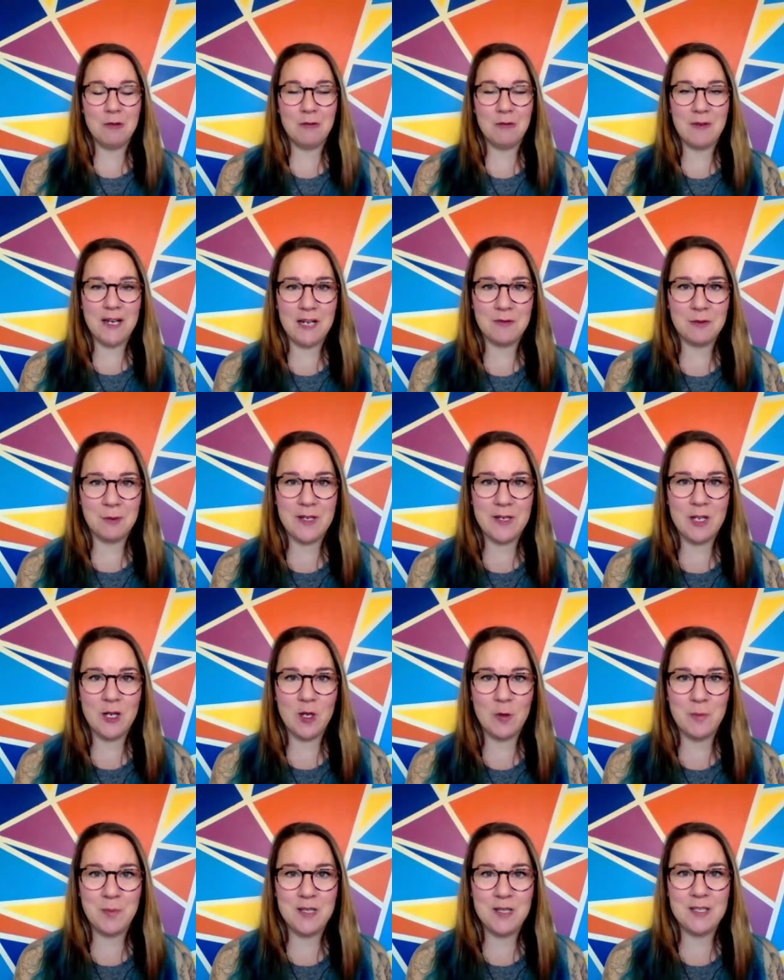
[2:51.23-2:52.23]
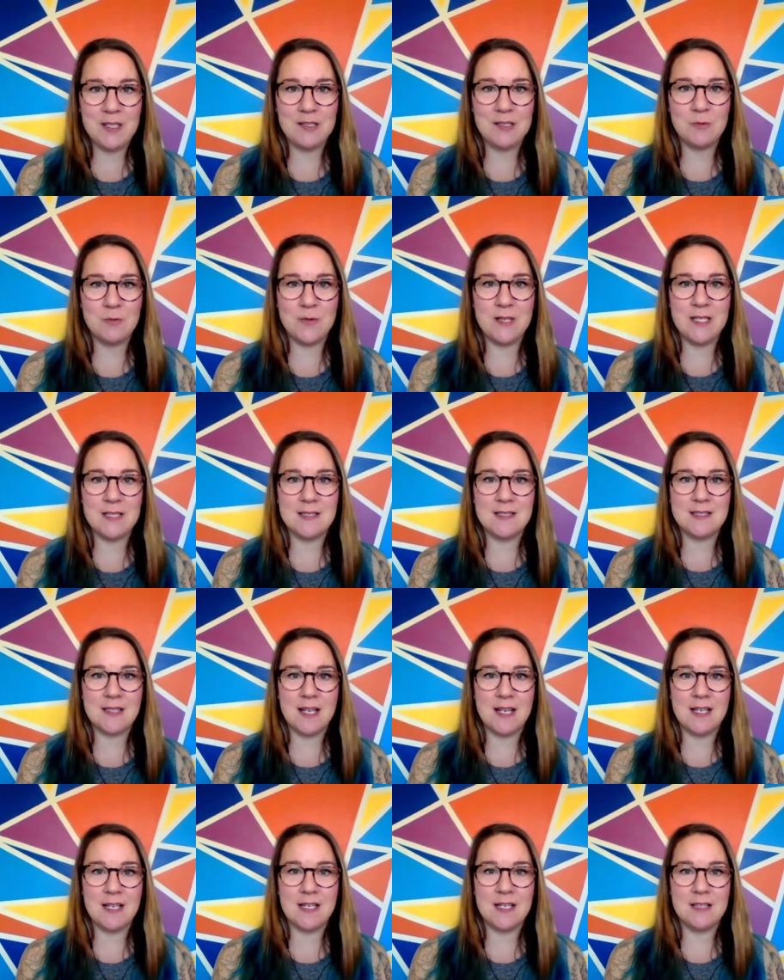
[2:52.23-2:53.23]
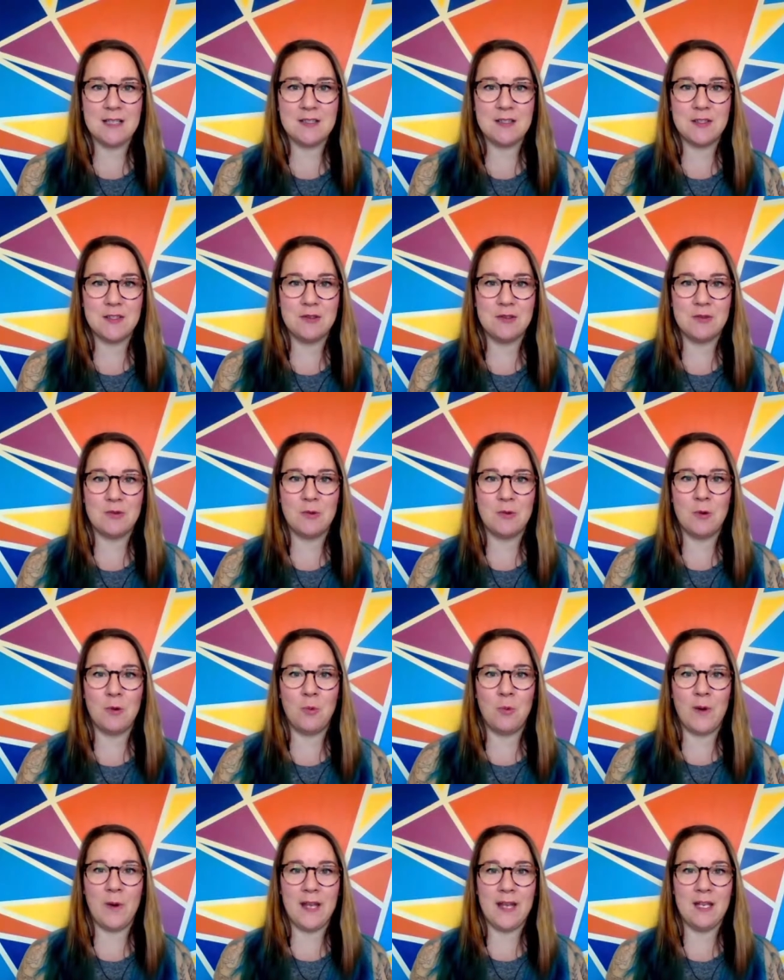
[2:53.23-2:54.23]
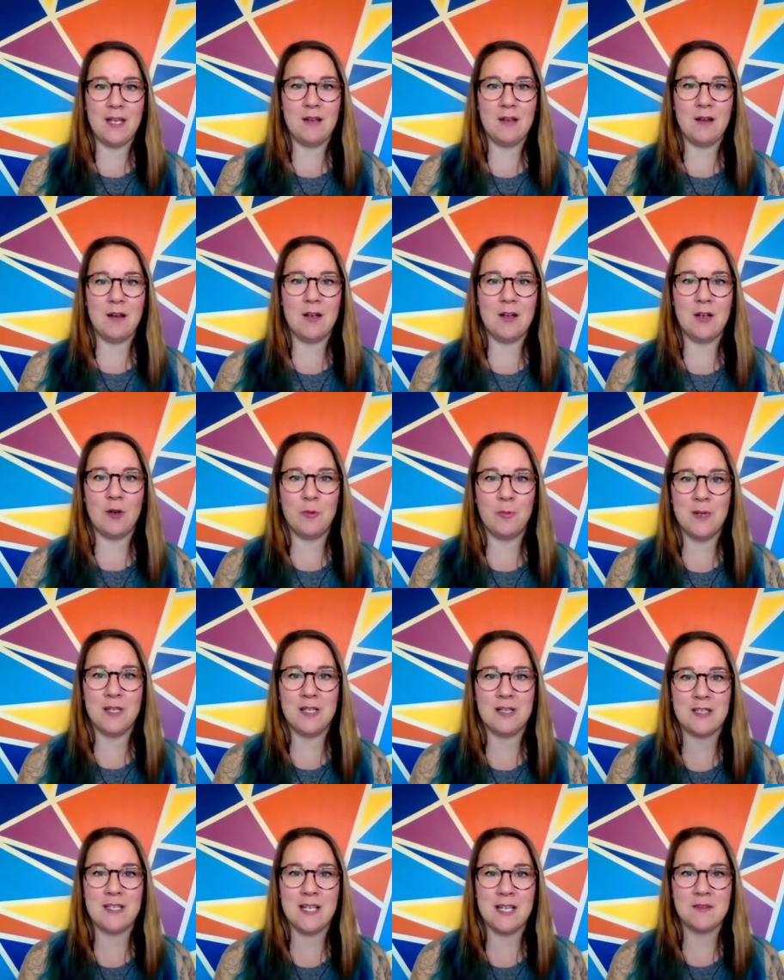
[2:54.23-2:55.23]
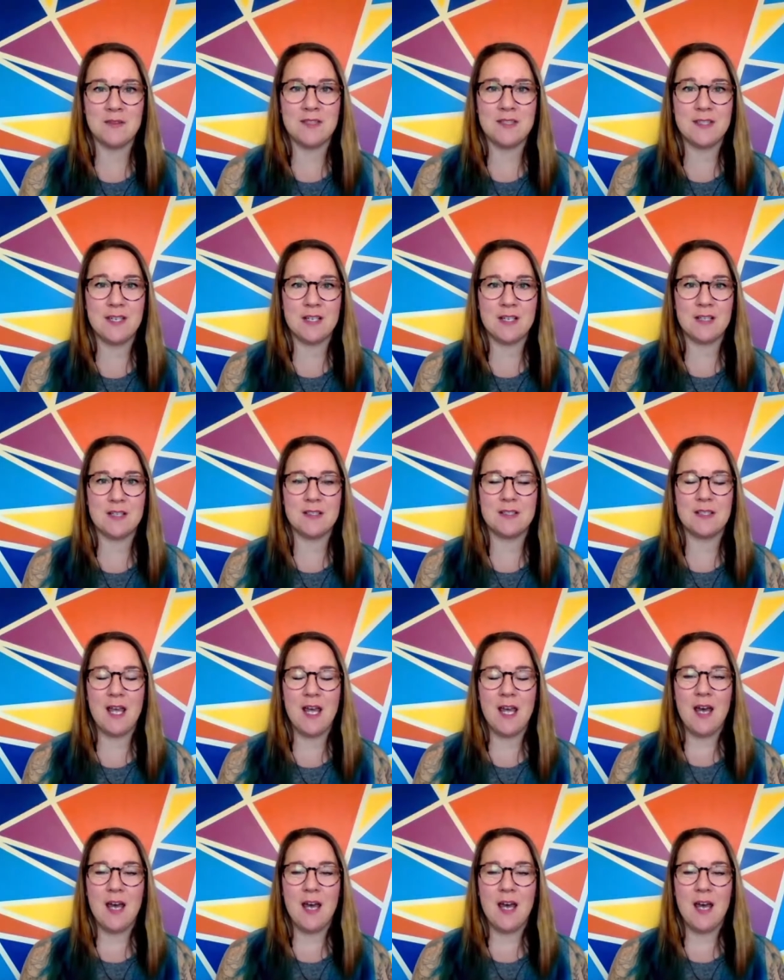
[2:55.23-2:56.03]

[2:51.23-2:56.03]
right after we opened, we decided to wait on opening the downstairs.